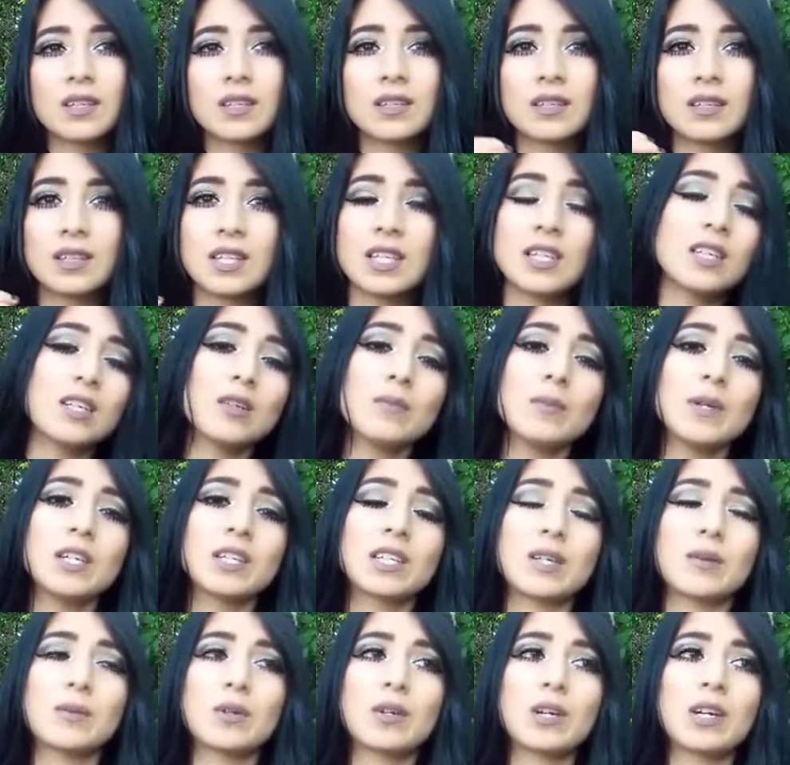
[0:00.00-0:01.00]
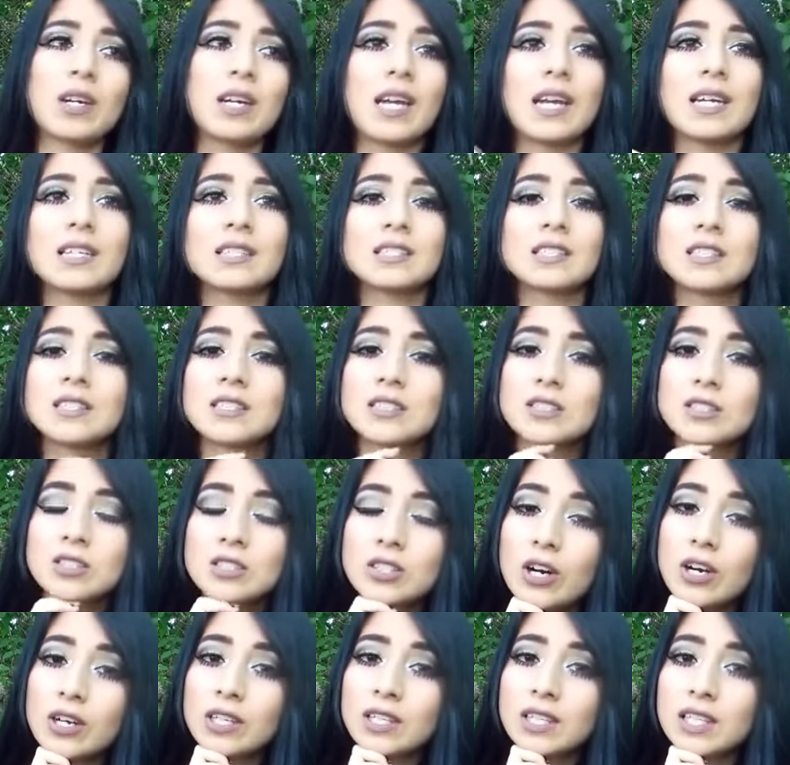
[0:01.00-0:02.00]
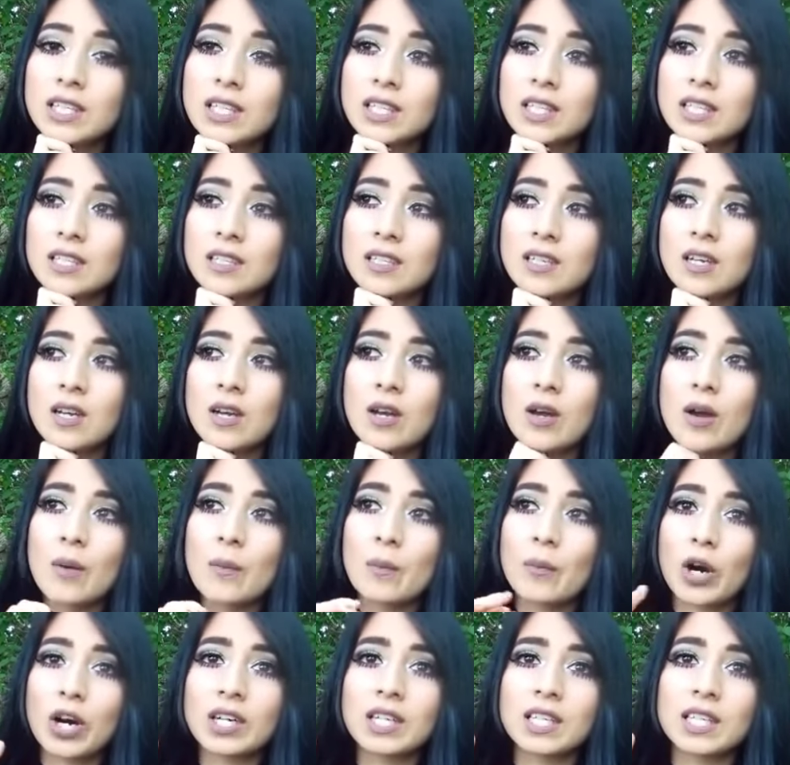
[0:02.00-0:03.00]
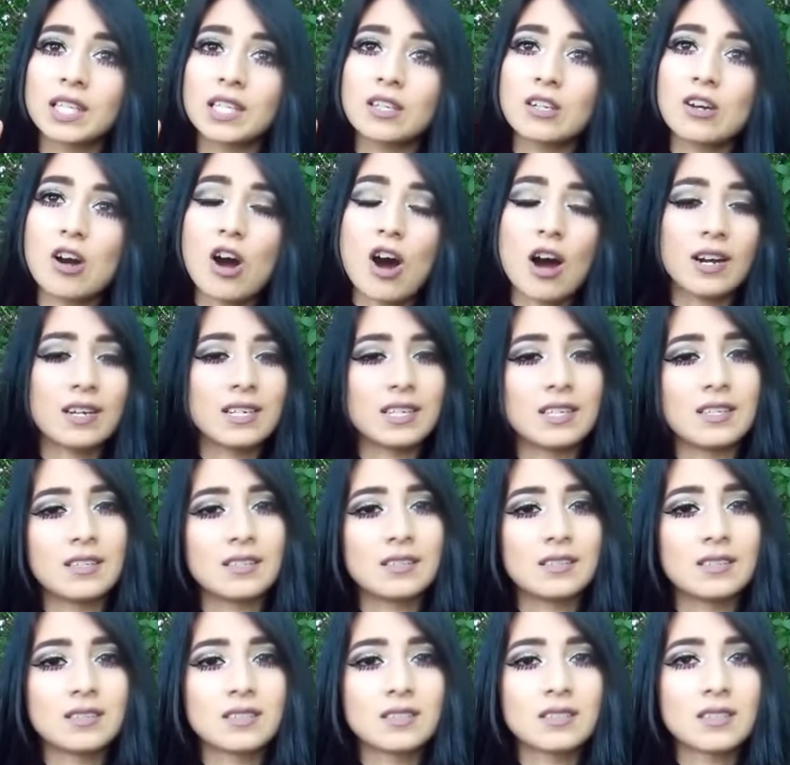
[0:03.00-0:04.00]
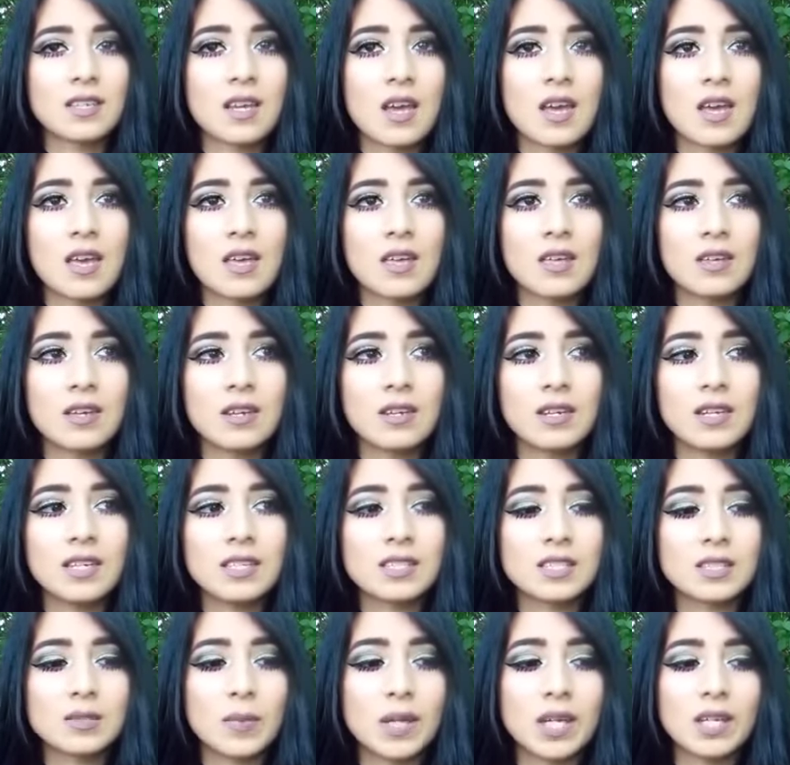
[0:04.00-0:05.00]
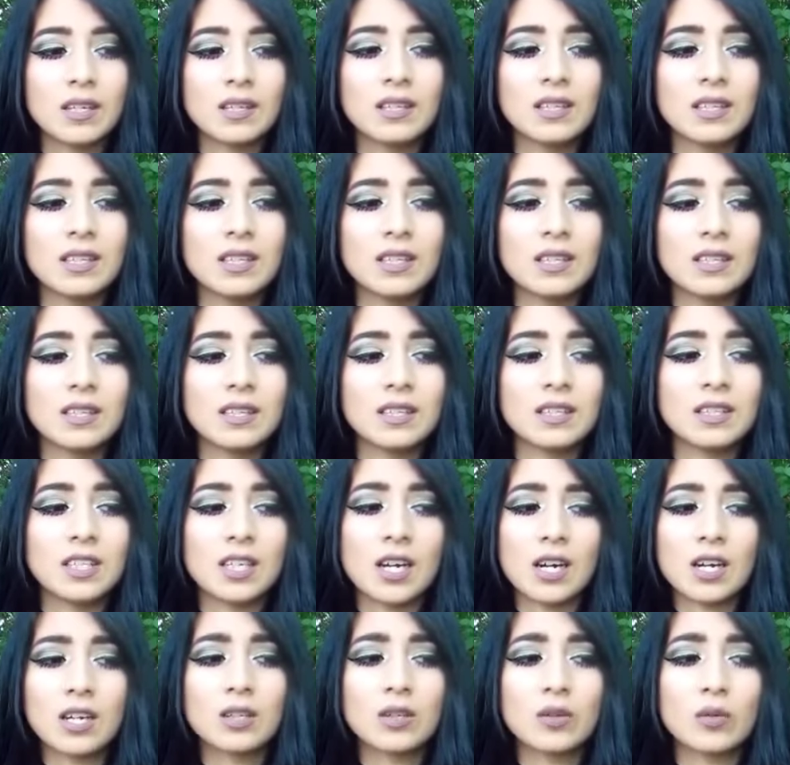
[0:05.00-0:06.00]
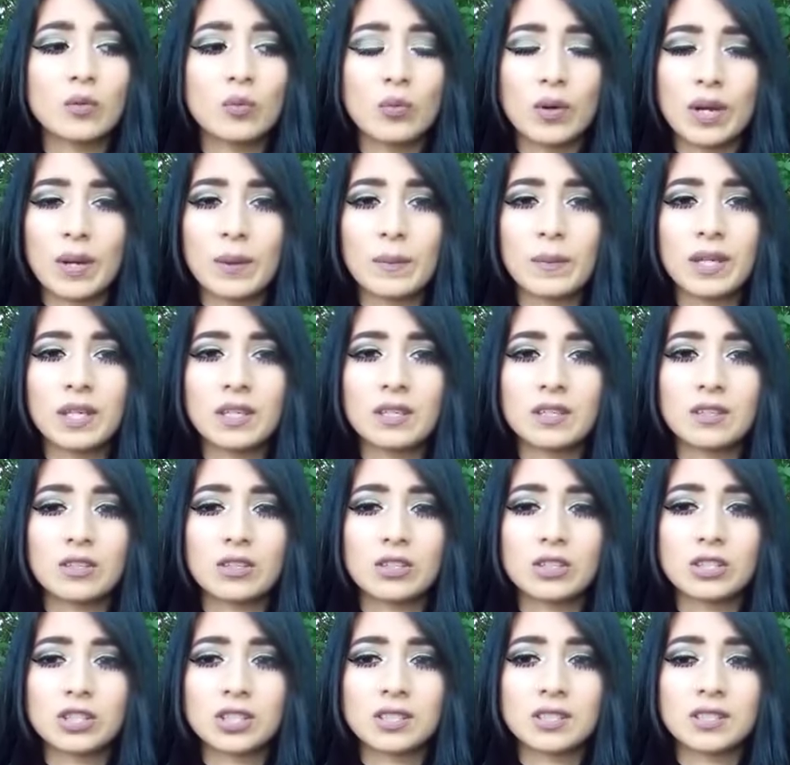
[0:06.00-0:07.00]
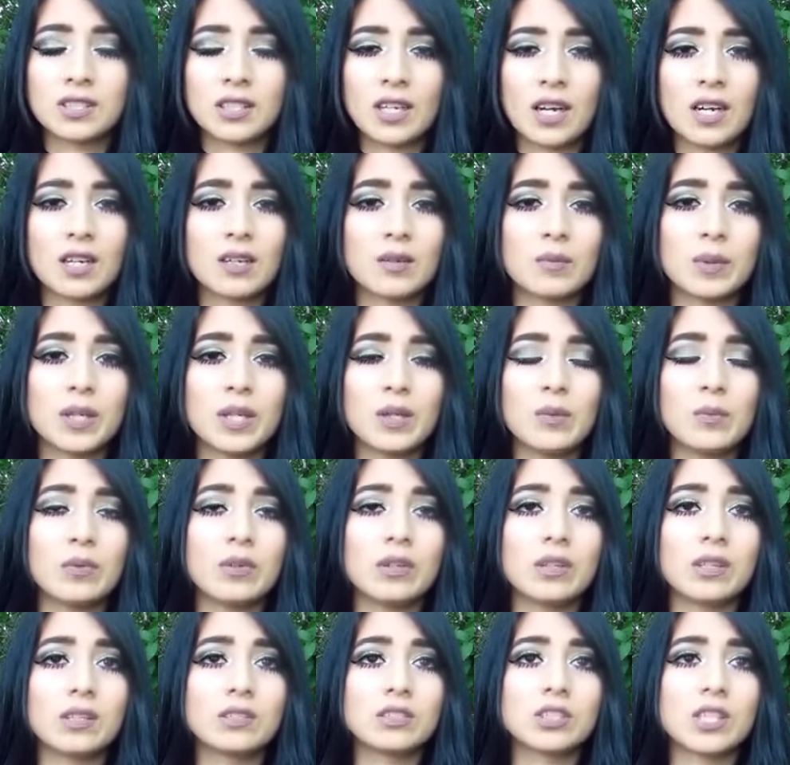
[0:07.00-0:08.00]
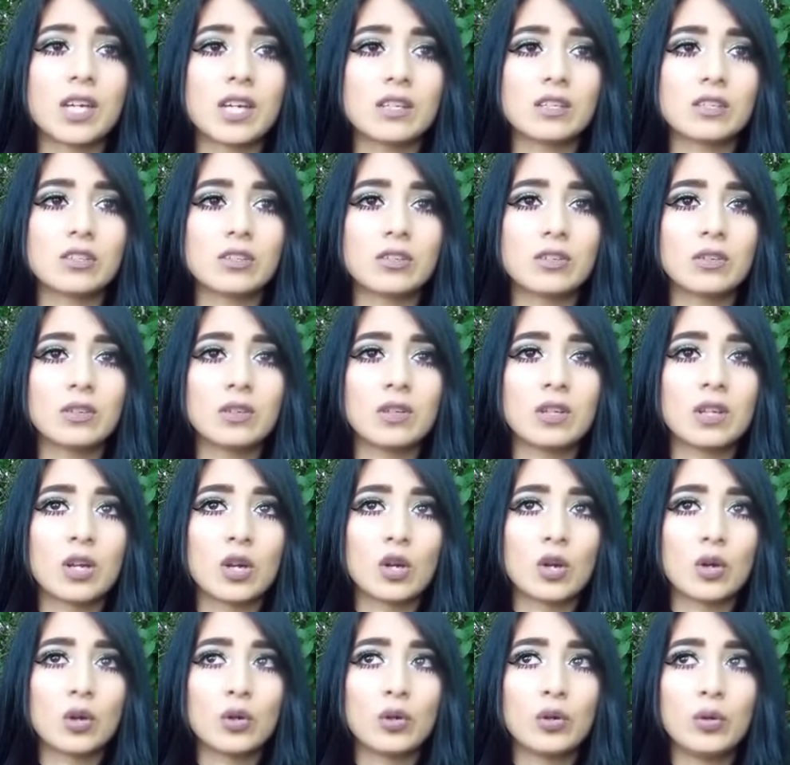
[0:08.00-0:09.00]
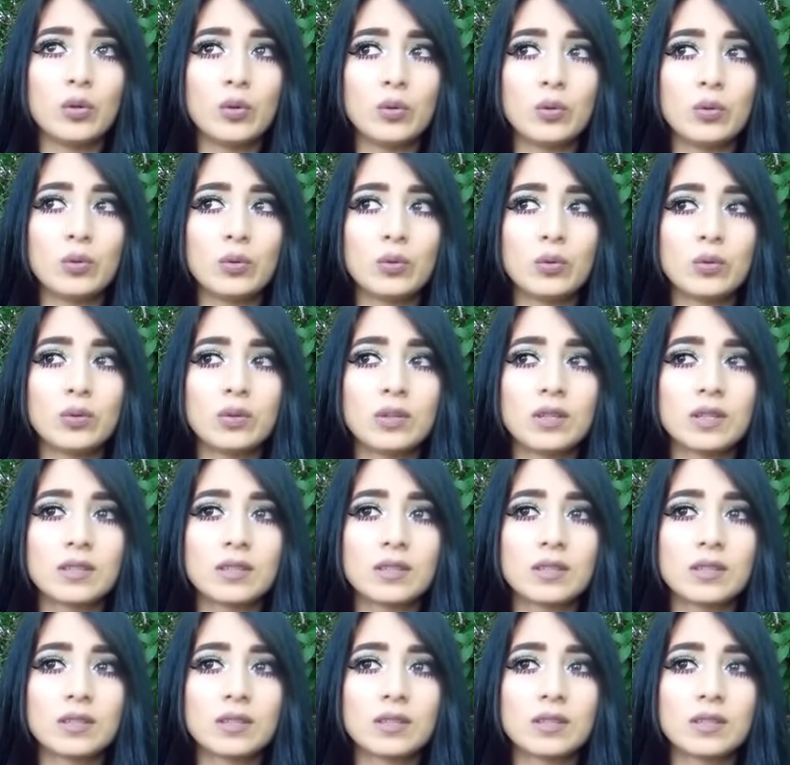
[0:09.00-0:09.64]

think about Kim Kardashian's target market audience. It's mainly young women, or just young people in general, who